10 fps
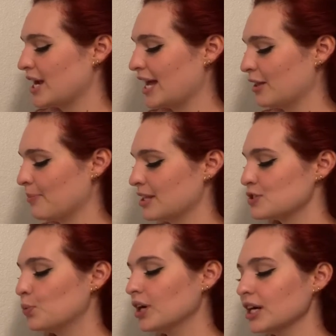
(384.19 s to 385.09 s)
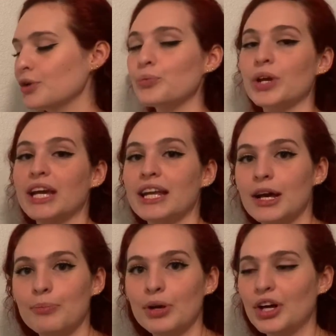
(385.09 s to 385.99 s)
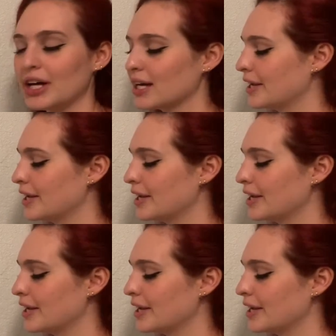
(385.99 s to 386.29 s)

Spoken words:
elements, we're gonna read a book.